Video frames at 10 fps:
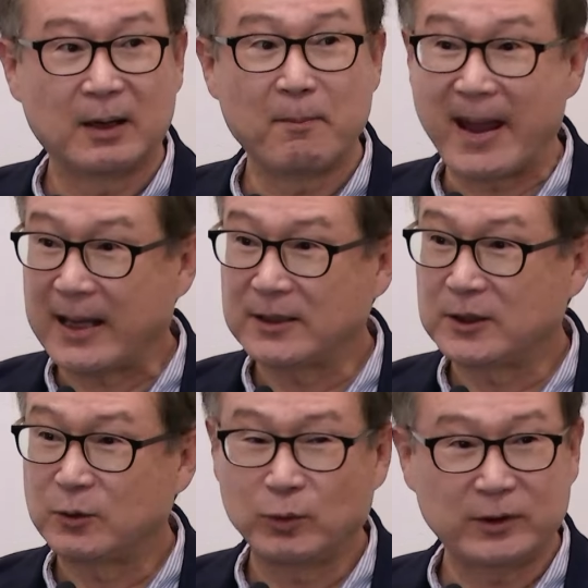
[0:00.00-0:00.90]

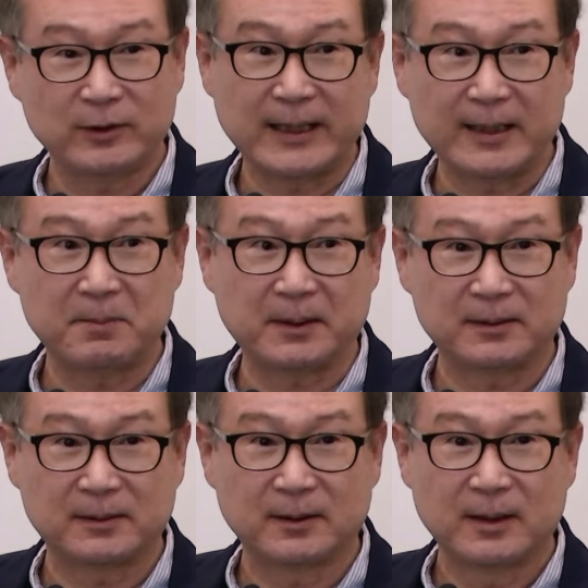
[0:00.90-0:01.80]
match with your
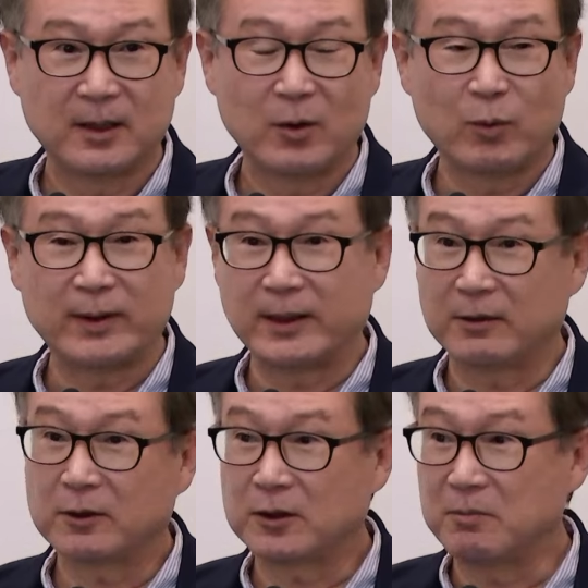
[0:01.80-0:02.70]
database. When
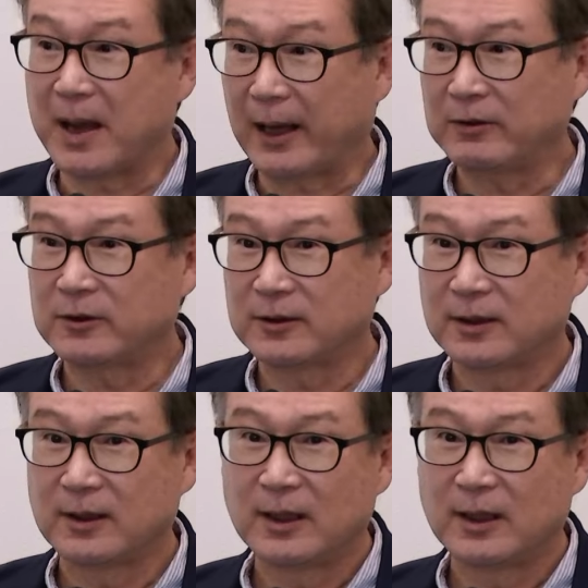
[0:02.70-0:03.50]
there's a good match,